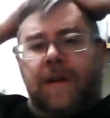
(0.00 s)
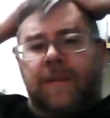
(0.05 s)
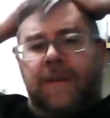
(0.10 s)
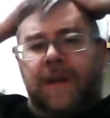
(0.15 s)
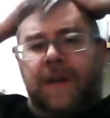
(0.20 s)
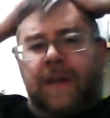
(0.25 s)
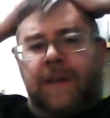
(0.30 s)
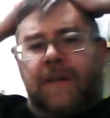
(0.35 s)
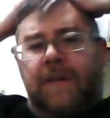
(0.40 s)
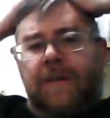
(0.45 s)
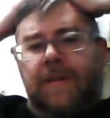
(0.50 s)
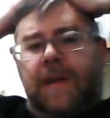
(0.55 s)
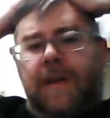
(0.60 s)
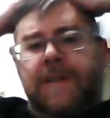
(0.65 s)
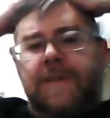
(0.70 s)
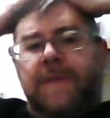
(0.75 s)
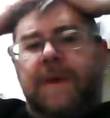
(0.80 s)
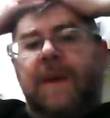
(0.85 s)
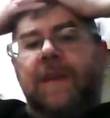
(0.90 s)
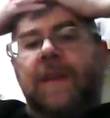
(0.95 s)
I mean, I
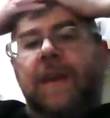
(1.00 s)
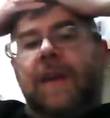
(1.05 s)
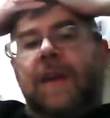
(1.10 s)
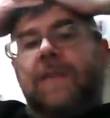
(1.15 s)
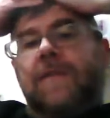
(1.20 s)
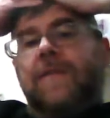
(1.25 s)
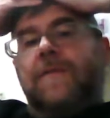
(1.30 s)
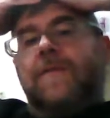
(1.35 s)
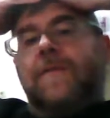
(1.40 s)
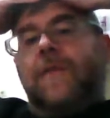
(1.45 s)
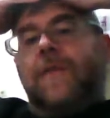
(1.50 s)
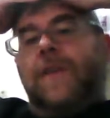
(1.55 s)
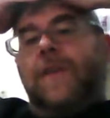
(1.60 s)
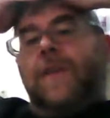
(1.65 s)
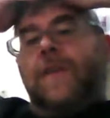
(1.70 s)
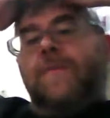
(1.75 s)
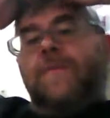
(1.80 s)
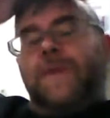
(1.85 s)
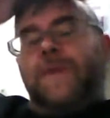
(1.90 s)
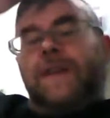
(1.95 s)
spent like for
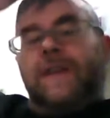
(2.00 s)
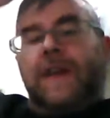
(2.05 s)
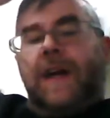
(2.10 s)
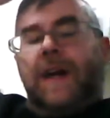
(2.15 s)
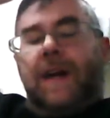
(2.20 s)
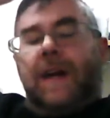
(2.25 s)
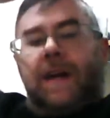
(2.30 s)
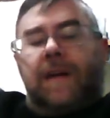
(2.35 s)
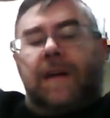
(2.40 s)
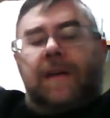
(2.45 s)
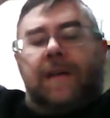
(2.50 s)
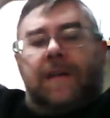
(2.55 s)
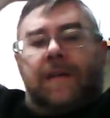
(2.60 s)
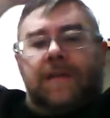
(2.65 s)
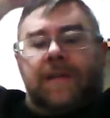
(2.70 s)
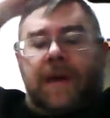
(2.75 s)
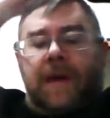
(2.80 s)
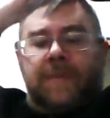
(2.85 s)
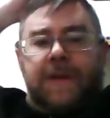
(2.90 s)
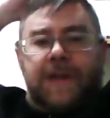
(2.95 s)
the big data
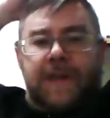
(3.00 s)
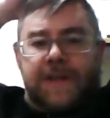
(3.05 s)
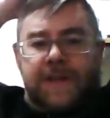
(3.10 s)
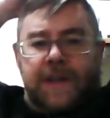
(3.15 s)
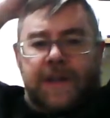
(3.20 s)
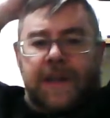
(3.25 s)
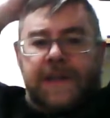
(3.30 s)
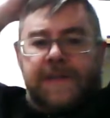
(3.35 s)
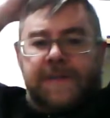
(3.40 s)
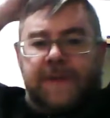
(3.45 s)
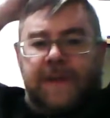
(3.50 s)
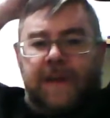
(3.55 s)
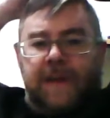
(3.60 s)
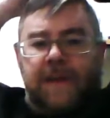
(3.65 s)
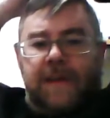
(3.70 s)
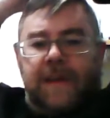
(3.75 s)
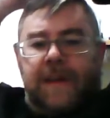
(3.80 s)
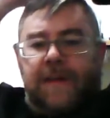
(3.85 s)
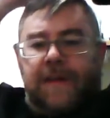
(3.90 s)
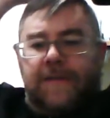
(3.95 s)
competition, I
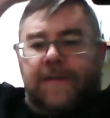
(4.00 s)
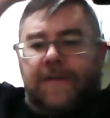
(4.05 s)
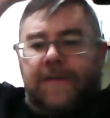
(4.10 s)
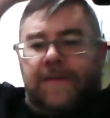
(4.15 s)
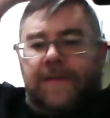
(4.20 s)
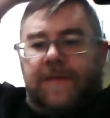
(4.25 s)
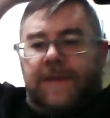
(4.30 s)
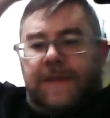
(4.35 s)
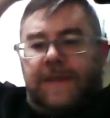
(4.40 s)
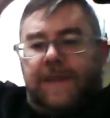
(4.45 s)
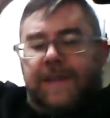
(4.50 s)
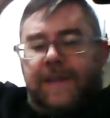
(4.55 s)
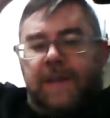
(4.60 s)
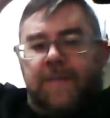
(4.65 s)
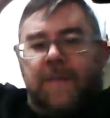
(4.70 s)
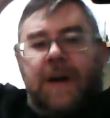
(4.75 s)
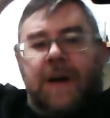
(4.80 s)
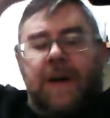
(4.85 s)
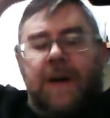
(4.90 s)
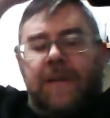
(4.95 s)
spent like
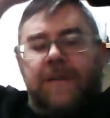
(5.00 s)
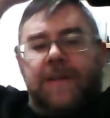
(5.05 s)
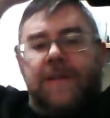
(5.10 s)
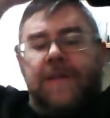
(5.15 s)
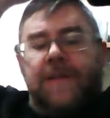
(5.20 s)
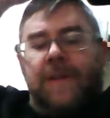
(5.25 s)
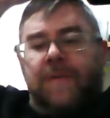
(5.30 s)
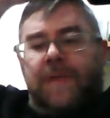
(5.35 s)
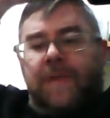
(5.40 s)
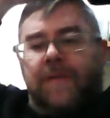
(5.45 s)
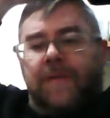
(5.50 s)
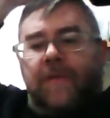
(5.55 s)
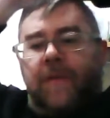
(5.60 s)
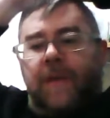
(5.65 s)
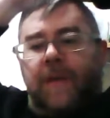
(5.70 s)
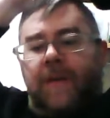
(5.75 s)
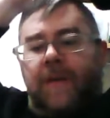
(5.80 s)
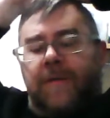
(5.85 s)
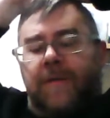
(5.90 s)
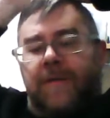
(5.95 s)
$60 or something,
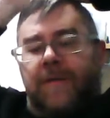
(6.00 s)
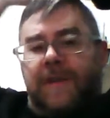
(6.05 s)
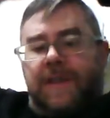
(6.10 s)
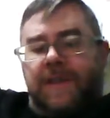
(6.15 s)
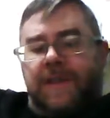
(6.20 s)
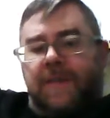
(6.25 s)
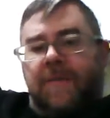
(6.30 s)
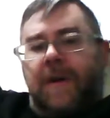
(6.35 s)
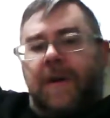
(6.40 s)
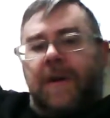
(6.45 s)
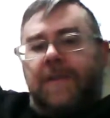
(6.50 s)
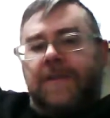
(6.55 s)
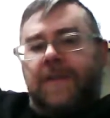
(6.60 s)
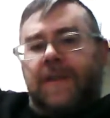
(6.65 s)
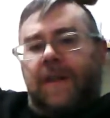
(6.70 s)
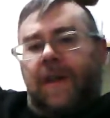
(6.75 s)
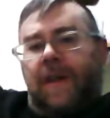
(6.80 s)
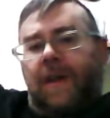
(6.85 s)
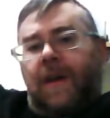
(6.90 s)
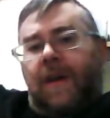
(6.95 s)
40, $60
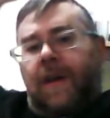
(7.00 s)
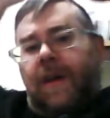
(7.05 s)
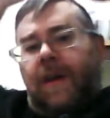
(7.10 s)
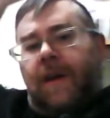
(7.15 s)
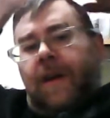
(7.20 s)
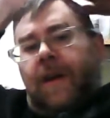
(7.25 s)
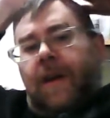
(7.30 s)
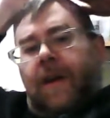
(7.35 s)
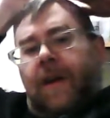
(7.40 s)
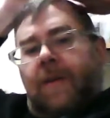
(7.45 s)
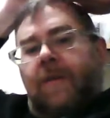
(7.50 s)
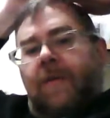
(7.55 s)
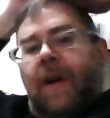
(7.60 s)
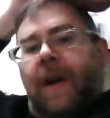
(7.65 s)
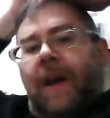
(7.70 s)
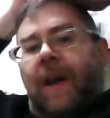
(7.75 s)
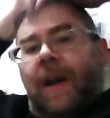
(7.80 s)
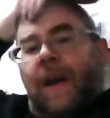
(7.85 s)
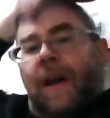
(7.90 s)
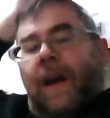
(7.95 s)

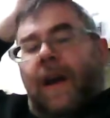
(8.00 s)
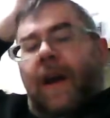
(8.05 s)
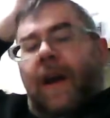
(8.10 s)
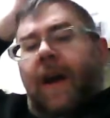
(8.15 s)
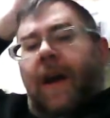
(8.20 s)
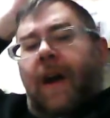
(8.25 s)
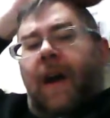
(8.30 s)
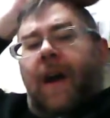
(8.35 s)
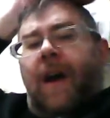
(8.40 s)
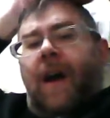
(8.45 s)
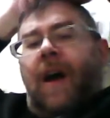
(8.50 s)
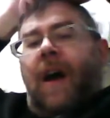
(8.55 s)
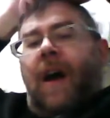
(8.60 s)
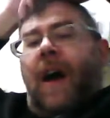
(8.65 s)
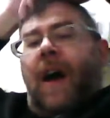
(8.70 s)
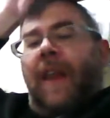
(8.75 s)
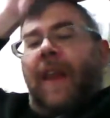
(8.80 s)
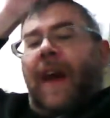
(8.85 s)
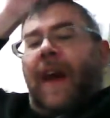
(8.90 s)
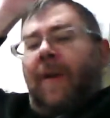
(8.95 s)
running.
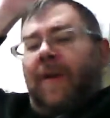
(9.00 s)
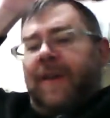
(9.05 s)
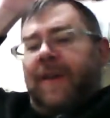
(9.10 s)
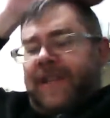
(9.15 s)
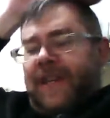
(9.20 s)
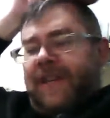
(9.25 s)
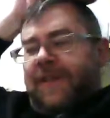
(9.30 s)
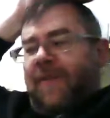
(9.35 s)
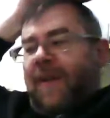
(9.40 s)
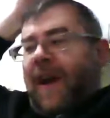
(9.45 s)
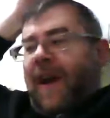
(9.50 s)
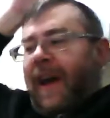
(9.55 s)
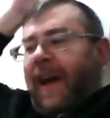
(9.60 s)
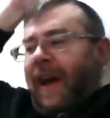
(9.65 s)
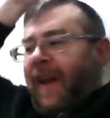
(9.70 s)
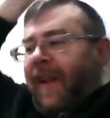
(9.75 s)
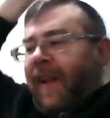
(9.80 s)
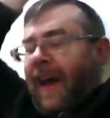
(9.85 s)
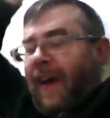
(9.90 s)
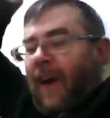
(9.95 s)
And that was just running
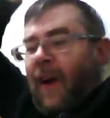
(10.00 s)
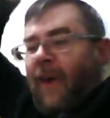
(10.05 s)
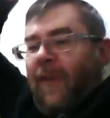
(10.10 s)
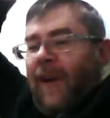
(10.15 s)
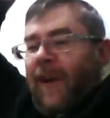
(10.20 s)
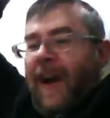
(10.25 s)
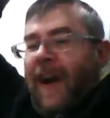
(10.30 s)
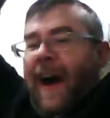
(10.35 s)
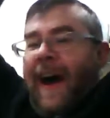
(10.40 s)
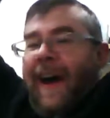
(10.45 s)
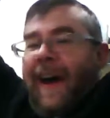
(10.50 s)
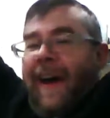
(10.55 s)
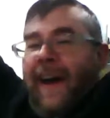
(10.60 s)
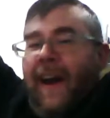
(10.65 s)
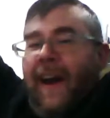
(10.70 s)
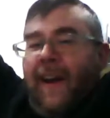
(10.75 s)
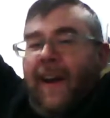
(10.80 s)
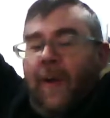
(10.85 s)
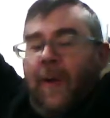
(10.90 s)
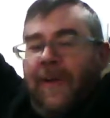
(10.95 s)
it like overnight
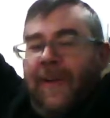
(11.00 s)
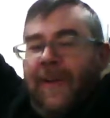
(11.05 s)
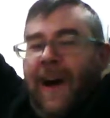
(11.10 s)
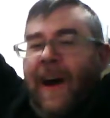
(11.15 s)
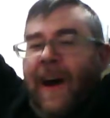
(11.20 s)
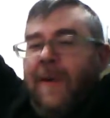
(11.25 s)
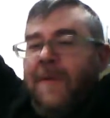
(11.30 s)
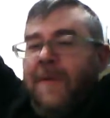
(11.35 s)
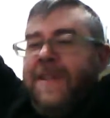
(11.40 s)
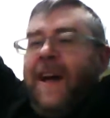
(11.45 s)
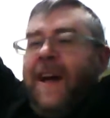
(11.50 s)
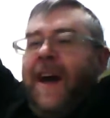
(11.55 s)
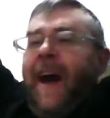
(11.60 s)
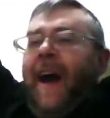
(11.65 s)
a couple times.